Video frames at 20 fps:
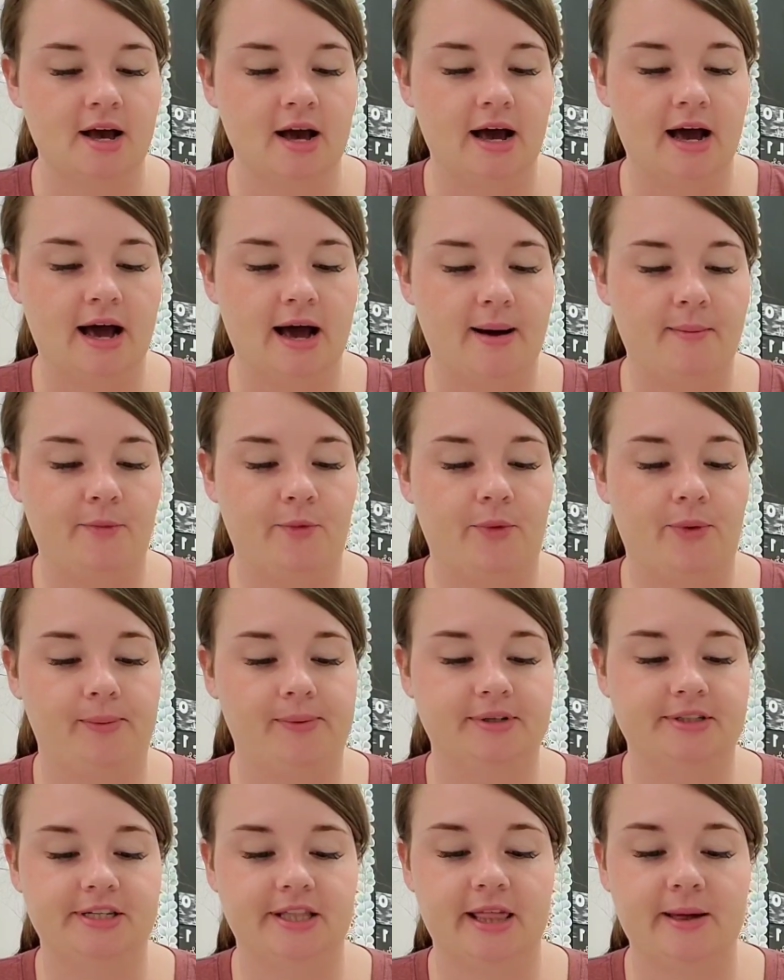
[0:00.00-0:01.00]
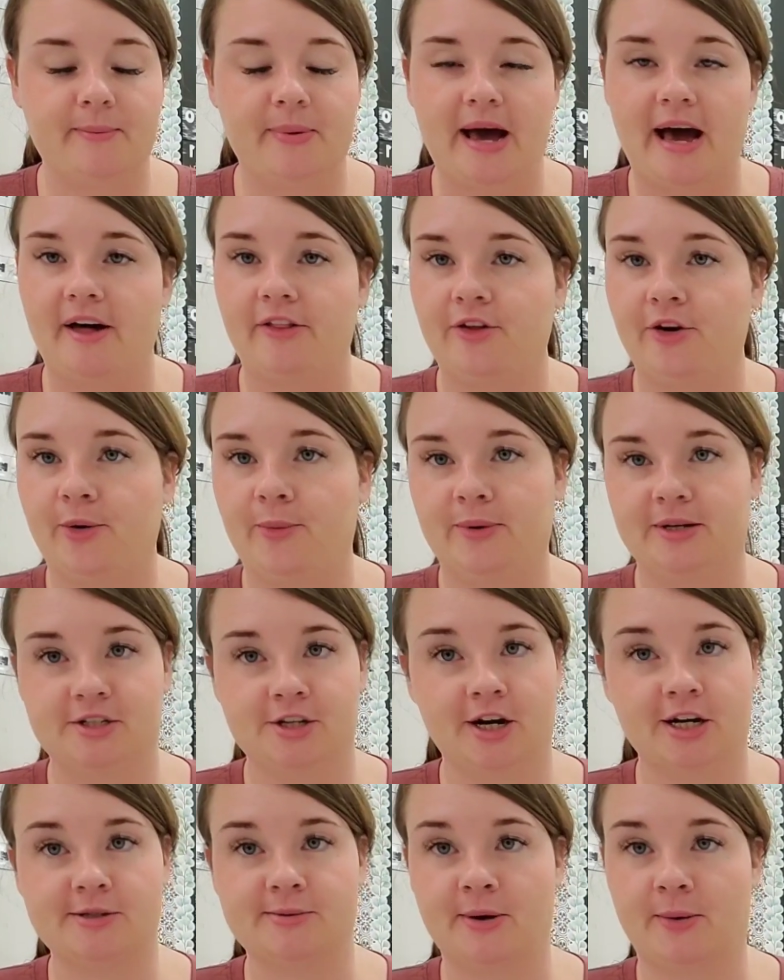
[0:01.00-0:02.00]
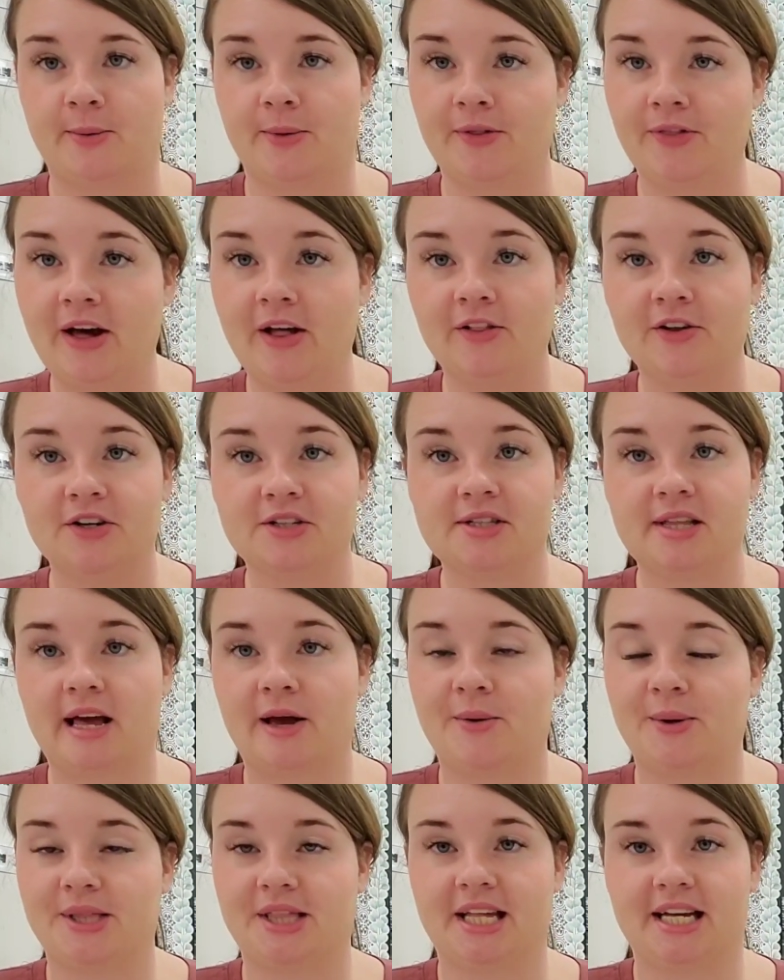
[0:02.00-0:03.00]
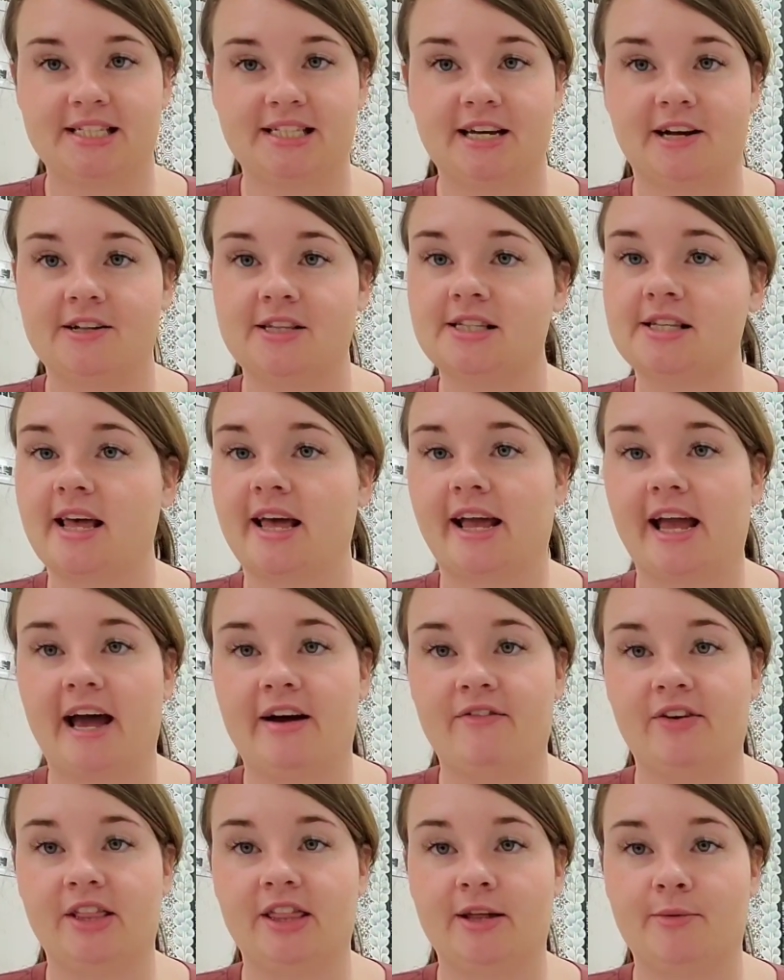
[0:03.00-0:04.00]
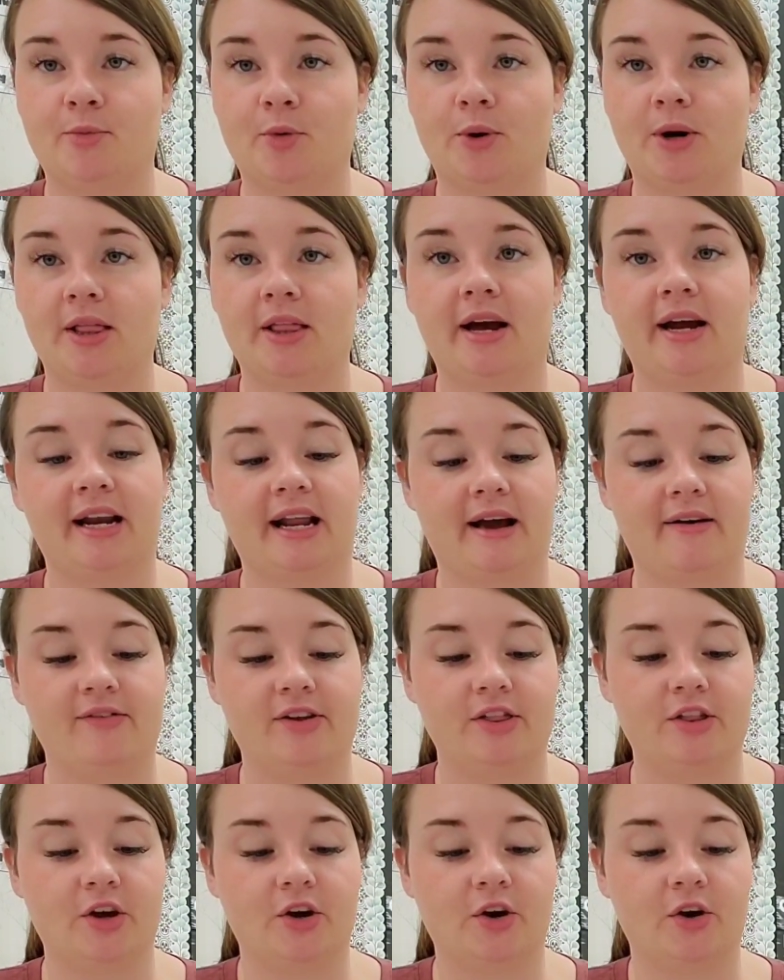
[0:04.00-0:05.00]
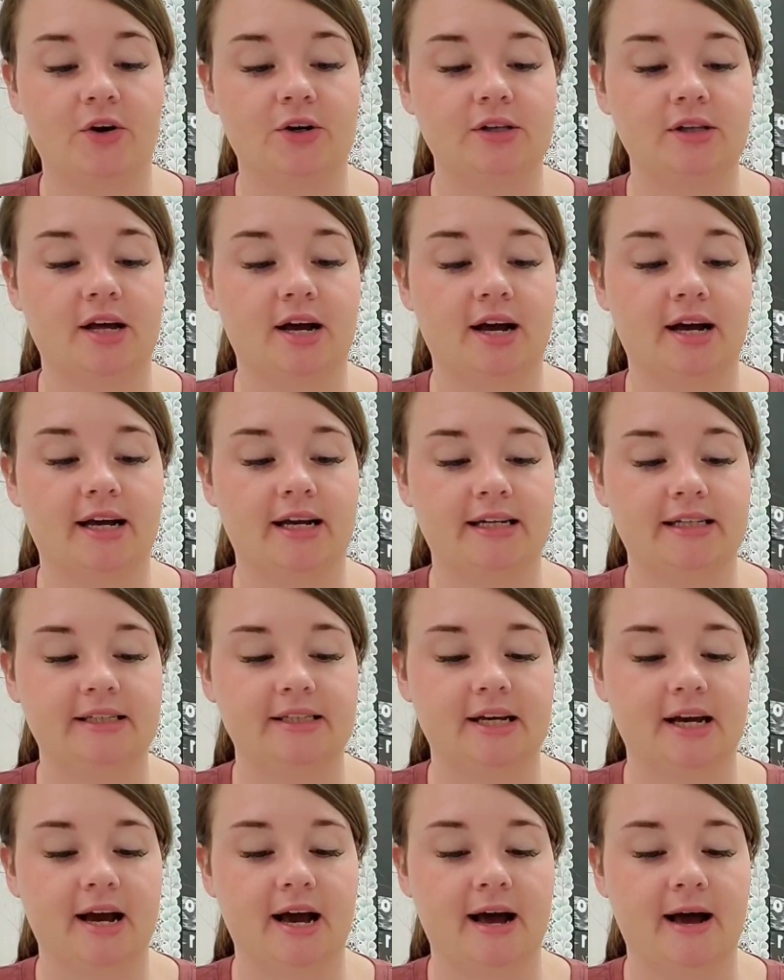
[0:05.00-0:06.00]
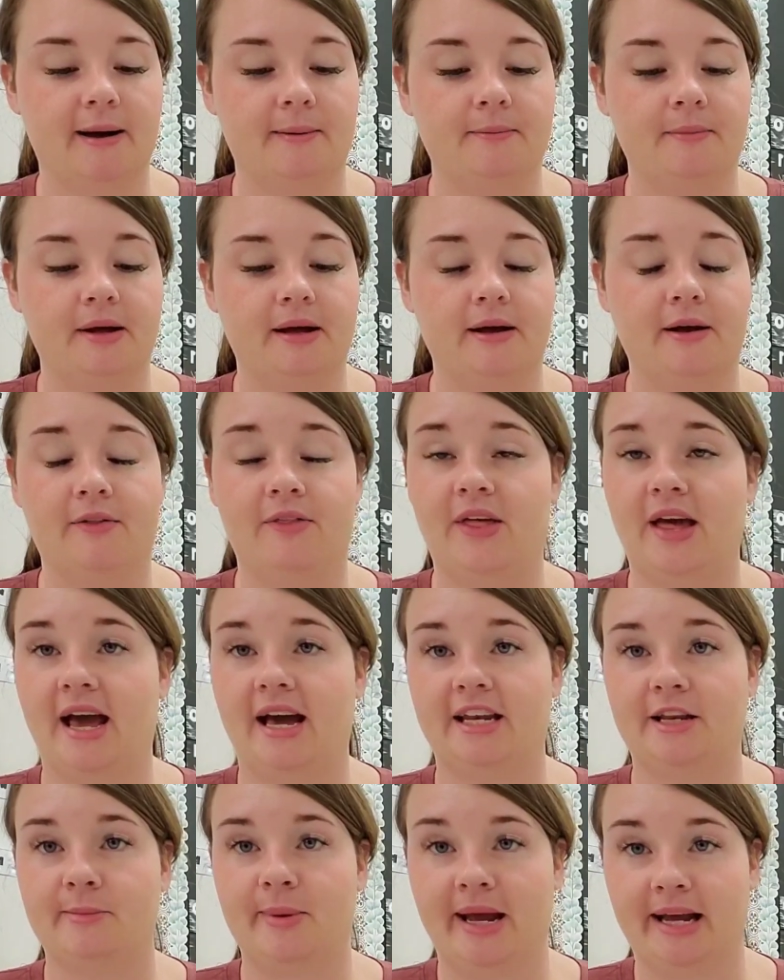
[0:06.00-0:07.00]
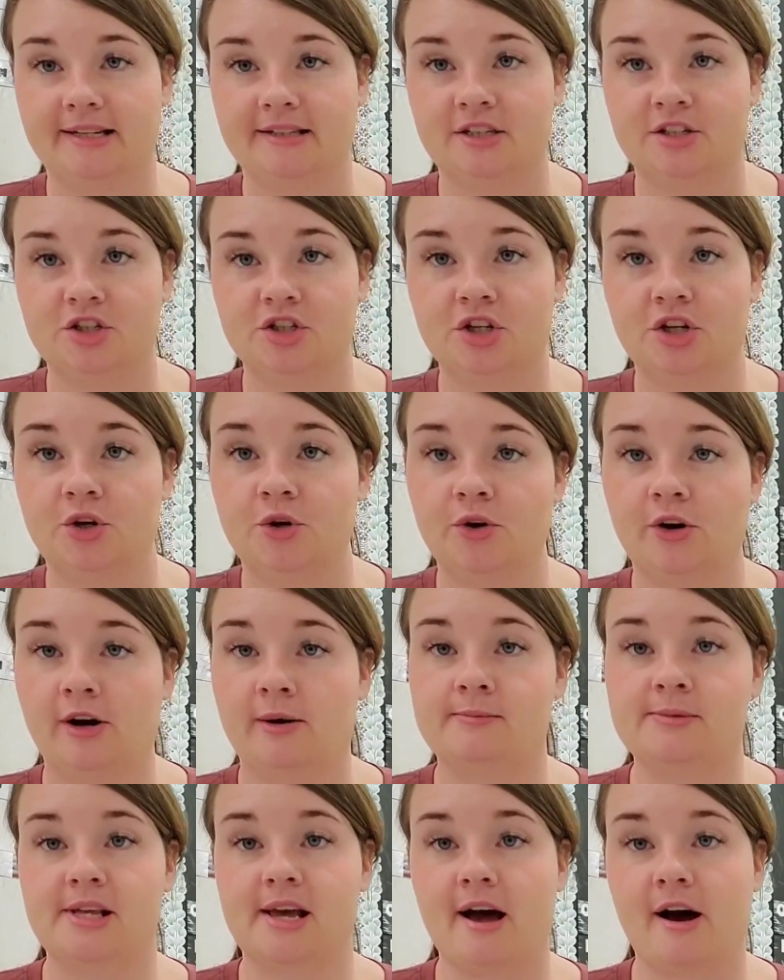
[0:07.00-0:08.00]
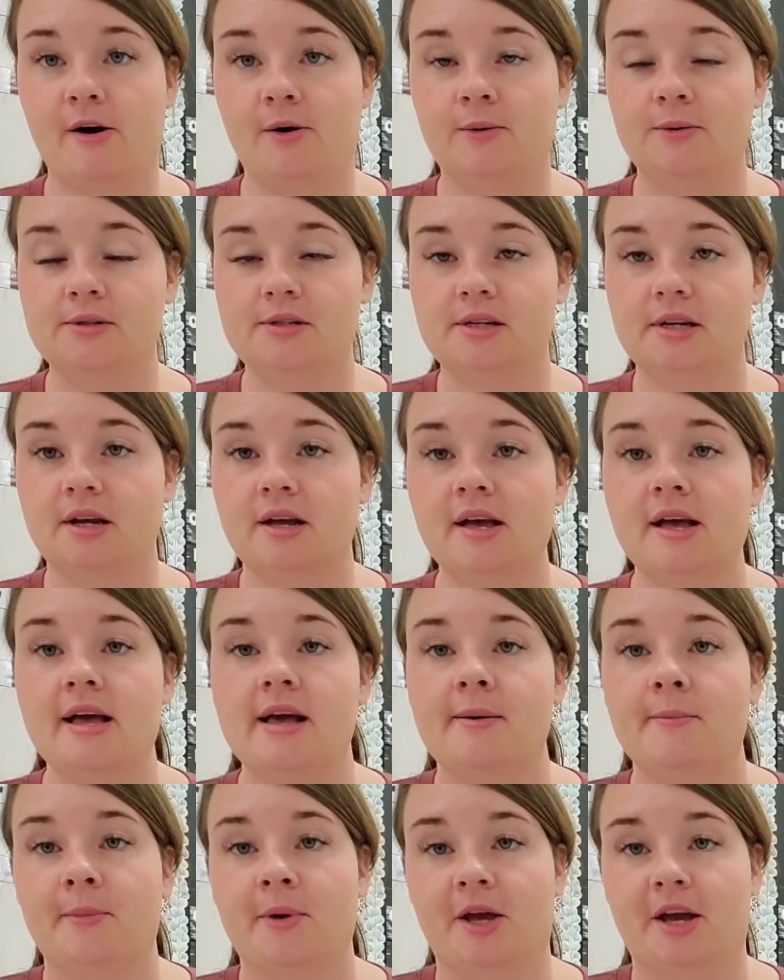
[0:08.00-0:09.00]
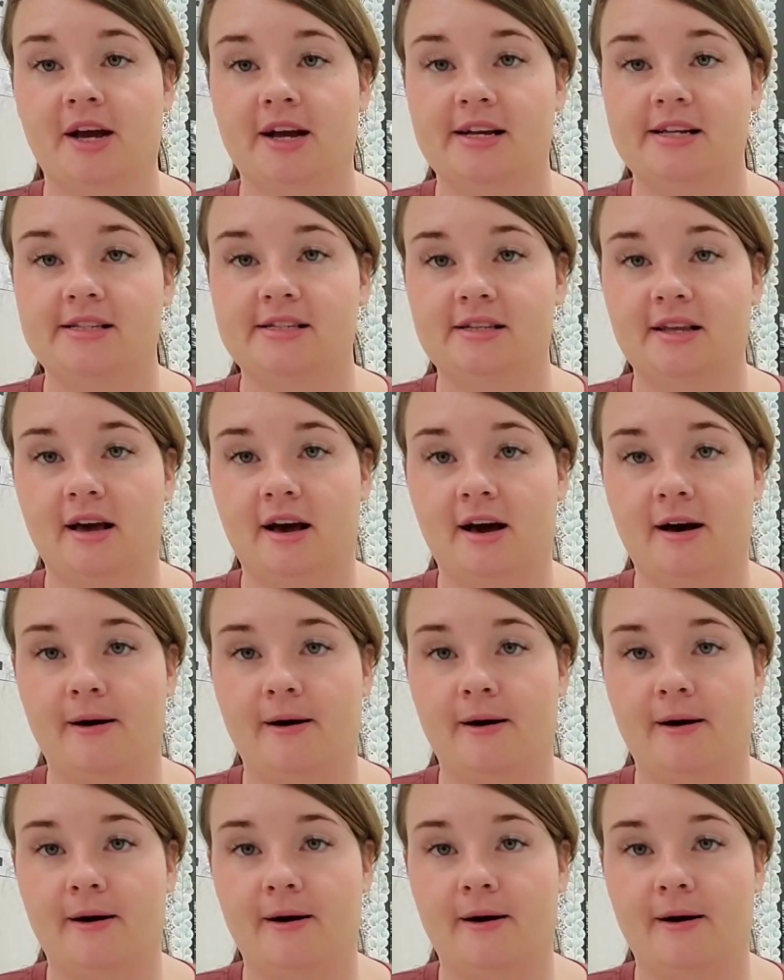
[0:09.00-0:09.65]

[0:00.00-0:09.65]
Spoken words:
We went to the bathroom, we talked about what that looks like, what that sounds like, having the boy line, having the girl line. They had to pay attention to who comes out, because